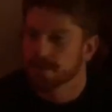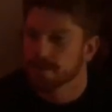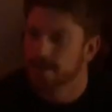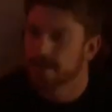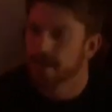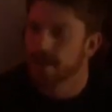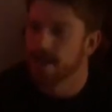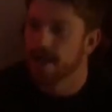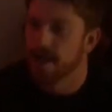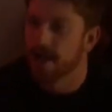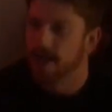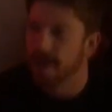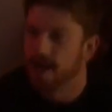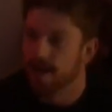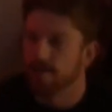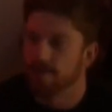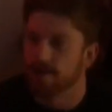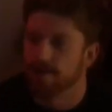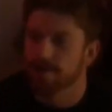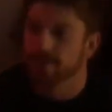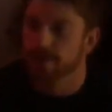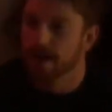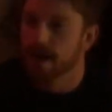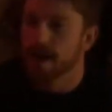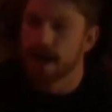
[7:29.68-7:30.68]
I'm,
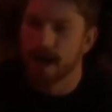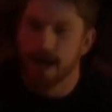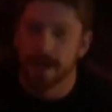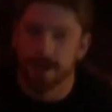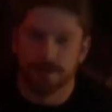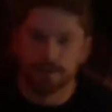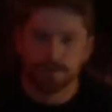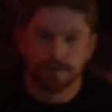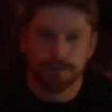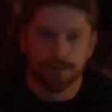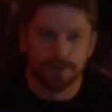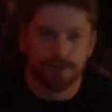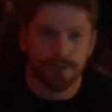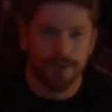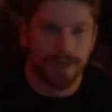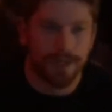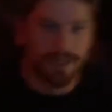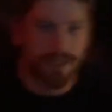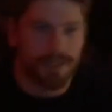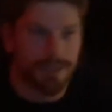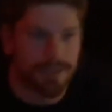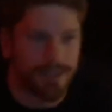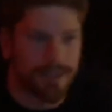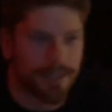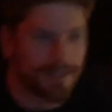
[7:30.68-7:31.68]
nah, I don't. Do That's
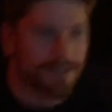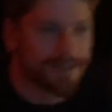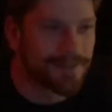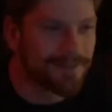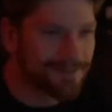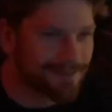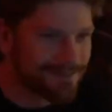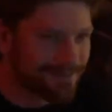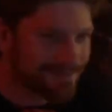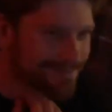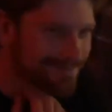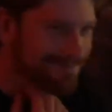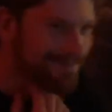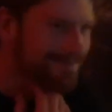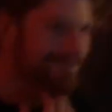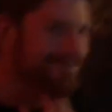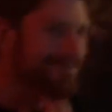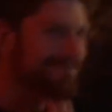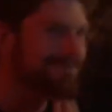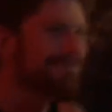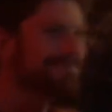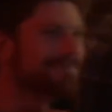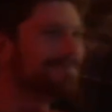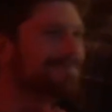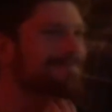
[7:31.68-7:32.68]
that. a joke, though.
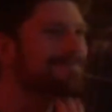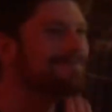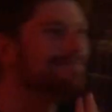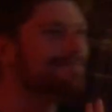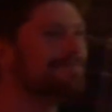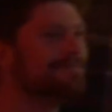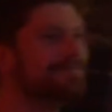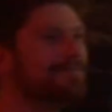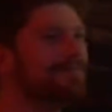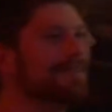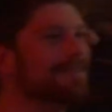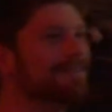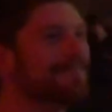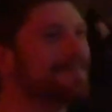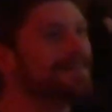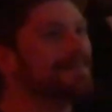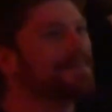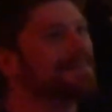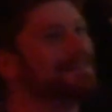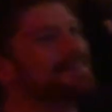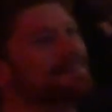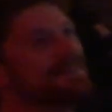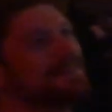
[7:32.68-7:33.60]
Obviously.